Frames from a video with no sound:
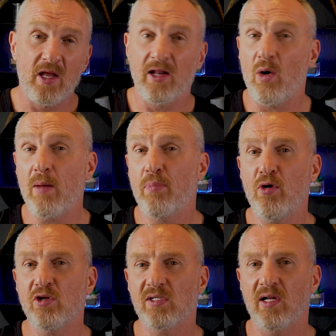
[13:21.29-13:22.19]
Now, I
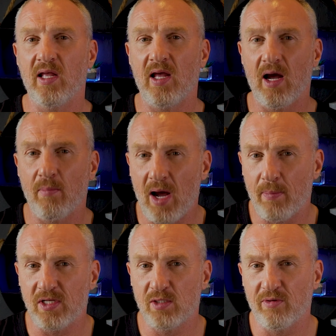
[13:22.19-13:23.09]
personally am
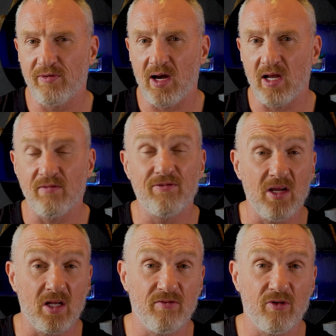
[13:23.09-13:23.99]
happy to provide
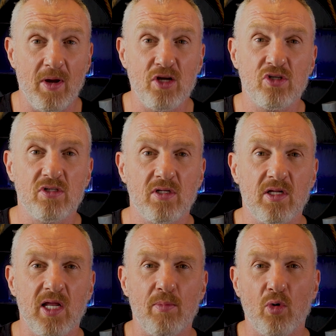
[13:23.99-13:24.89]
vehicle information to
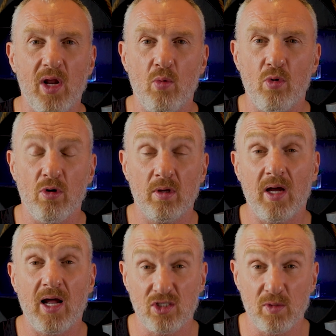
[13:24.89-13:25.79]
the DIMO network
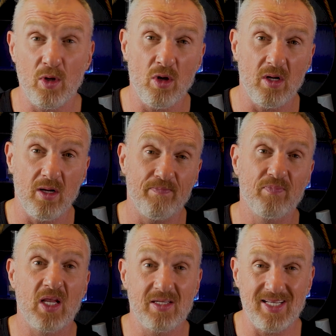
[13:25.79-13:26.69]
and to be earning
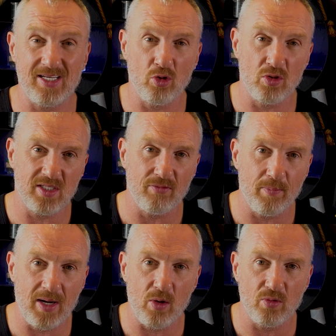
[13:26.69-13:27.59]
£6 or
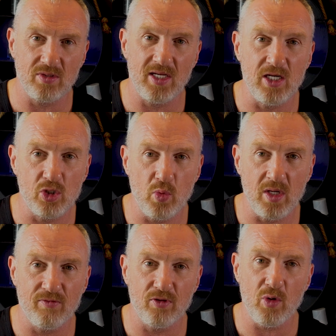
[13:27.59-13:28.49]
£7 each
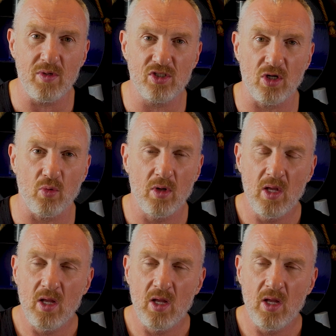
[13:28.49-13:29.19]
week for doing so.